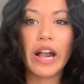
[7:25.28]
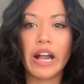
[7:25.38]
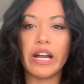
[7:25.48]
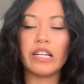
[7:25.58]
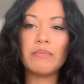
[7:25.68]

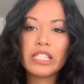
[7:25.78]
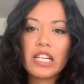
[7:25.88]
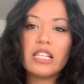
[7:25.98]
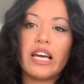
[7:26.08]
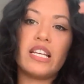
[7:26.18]
and I'm just
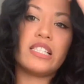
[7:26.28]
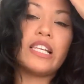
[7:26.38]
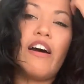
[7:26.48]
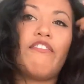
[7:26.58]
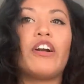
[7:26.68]
gonna let it
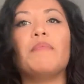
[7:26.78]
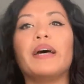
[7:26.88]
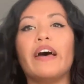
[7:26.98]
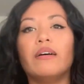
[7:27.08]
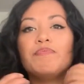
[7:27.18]
set for a
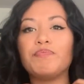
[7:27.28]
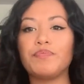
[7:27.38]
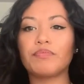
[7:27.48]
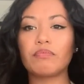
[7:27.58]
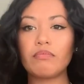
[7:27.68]
bit,
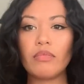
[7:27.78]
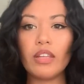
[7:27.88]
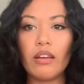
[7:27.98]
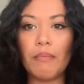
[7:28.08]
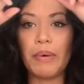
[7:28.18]

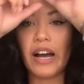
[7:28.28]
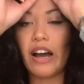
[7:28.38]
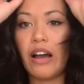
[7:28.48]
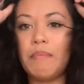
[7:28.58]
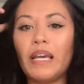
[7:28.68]

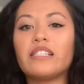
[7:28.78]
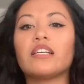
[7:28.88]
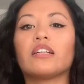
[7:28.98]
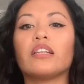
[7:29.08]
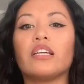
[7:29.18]
but
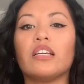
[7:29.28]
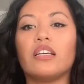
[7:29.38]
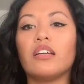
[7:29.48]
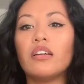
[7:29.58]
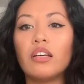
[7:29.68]

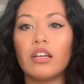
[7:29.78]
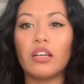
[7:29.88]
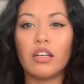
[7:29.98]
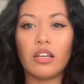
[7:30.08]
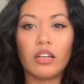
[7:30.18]
basically
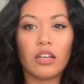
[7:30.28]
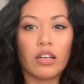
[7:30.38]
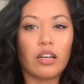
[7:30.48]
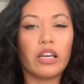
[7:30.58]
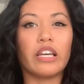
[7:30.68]

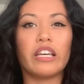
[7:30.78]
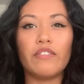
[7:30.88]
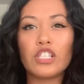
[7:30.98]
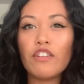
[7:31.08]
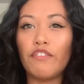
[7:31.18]
it
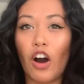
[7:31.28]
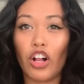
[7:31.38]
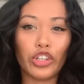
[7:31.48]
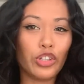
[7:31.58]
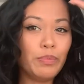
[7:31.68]
gives you
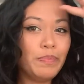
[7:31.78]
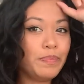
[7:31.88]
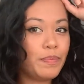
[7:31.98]
volume.